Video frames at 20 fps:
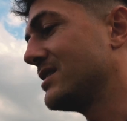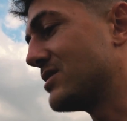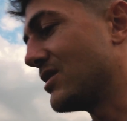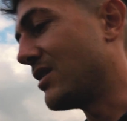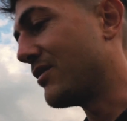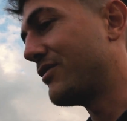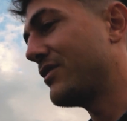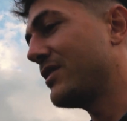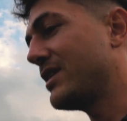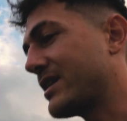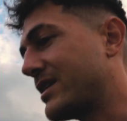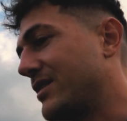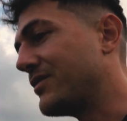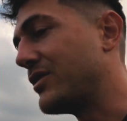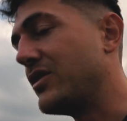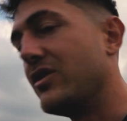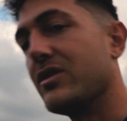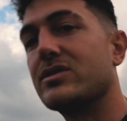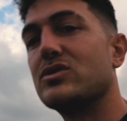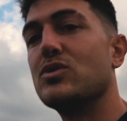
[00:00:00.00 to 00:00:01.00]
So I feel like I've
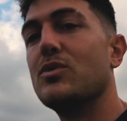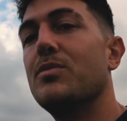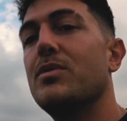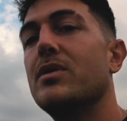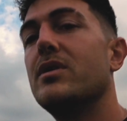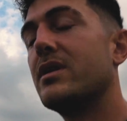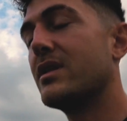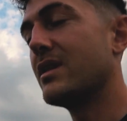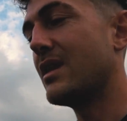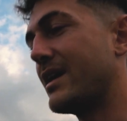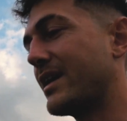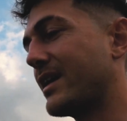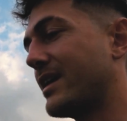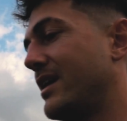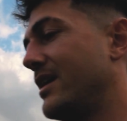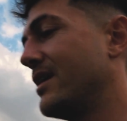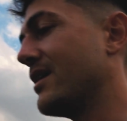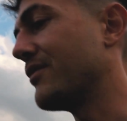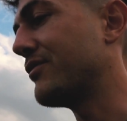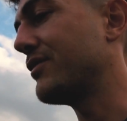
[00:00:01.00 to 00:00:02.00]
got to,
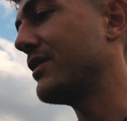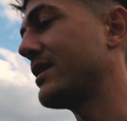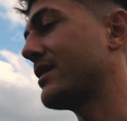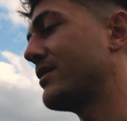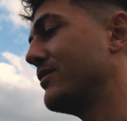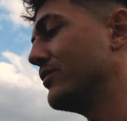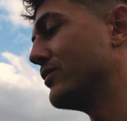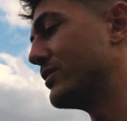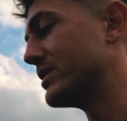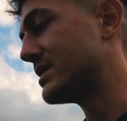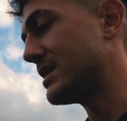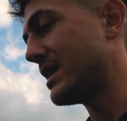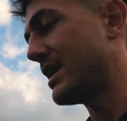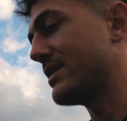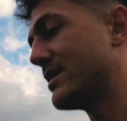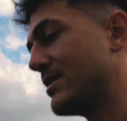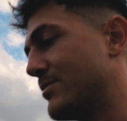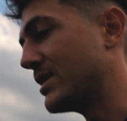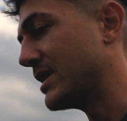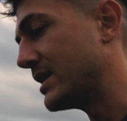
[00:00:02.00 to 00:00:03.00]
I feel like I've always had
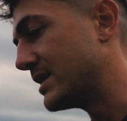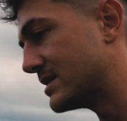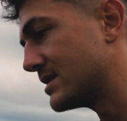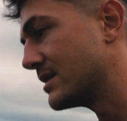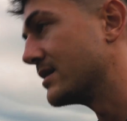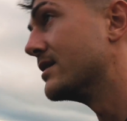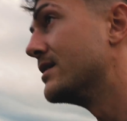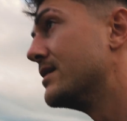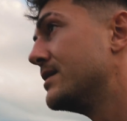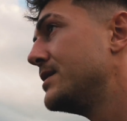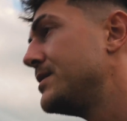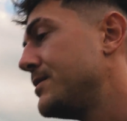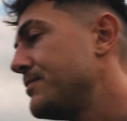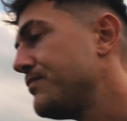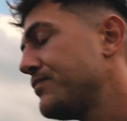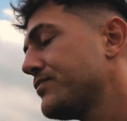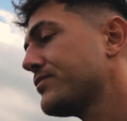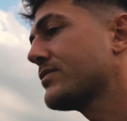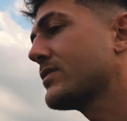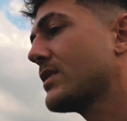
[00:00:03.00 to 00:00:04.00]
the ability to
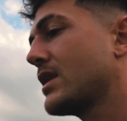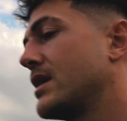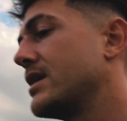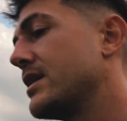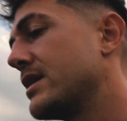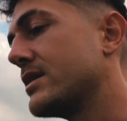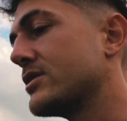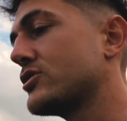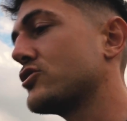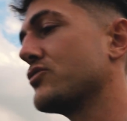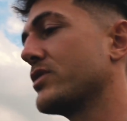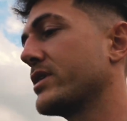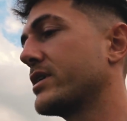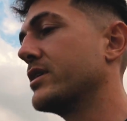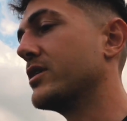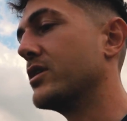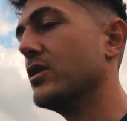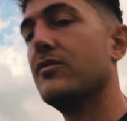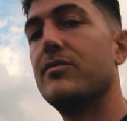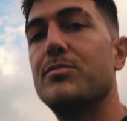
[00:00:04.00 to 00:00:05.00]
strike a
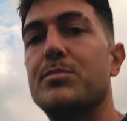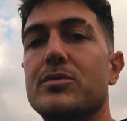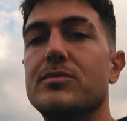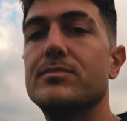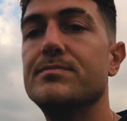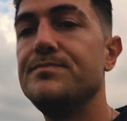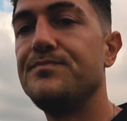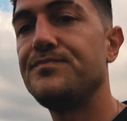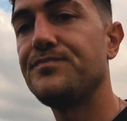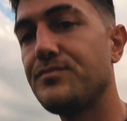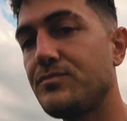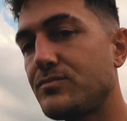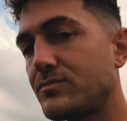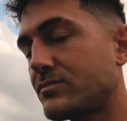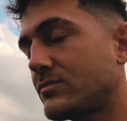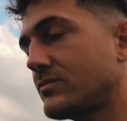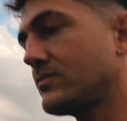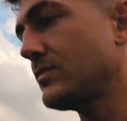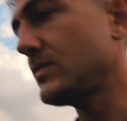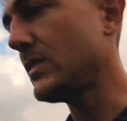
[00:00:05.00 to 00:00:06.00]
golf ball
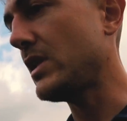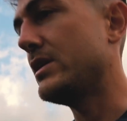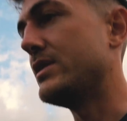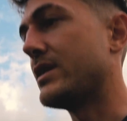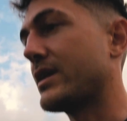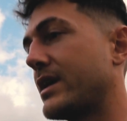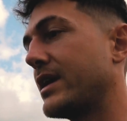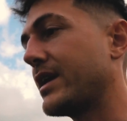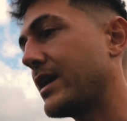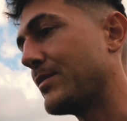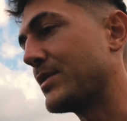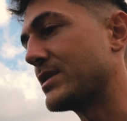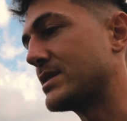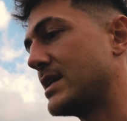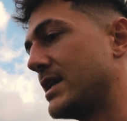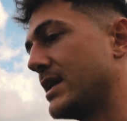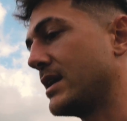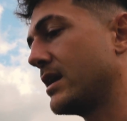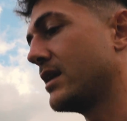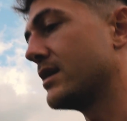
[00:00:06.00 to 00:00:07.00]
and I can get my
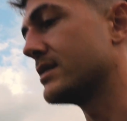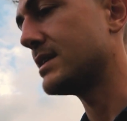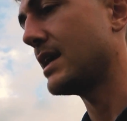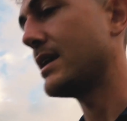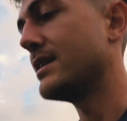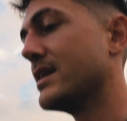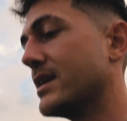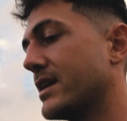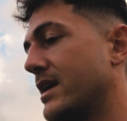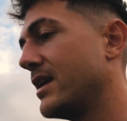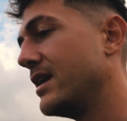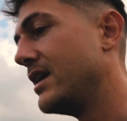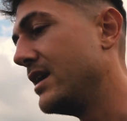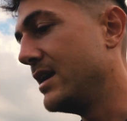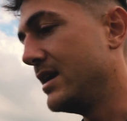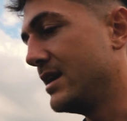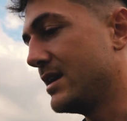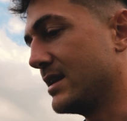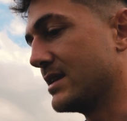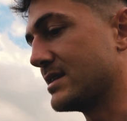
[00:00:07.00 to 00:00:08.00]
technique
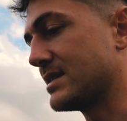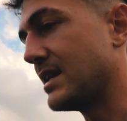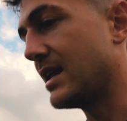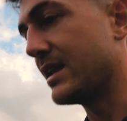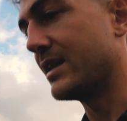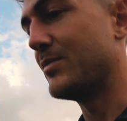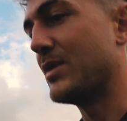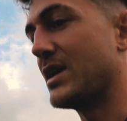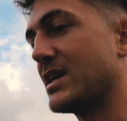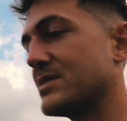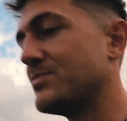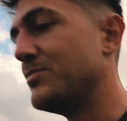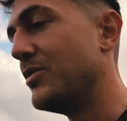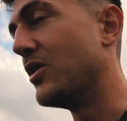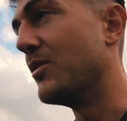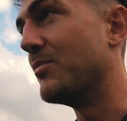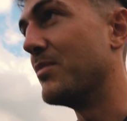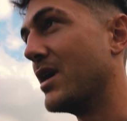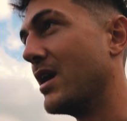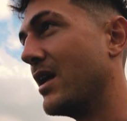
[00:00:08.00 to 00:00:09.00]
in a slightly better
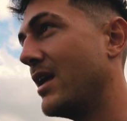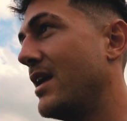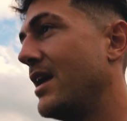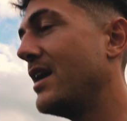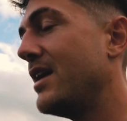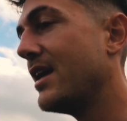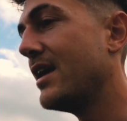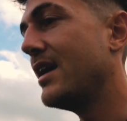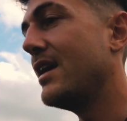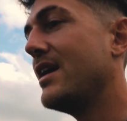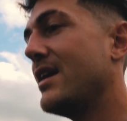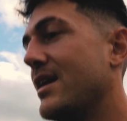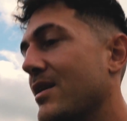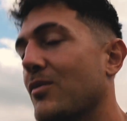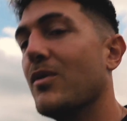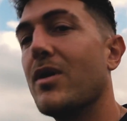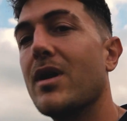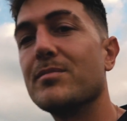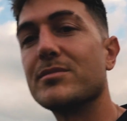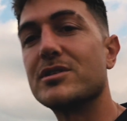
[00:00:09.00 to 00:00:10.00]
spot, but
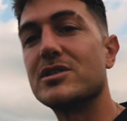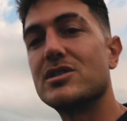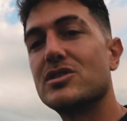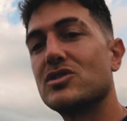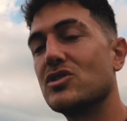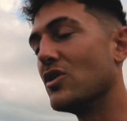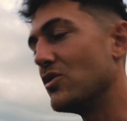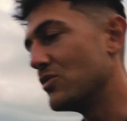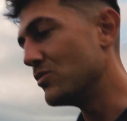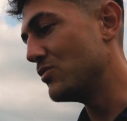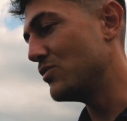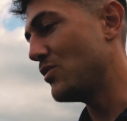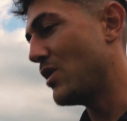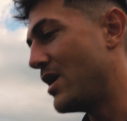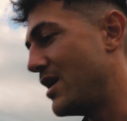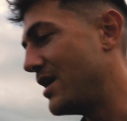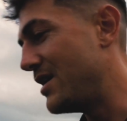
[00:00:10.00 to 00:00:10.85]
where I'm so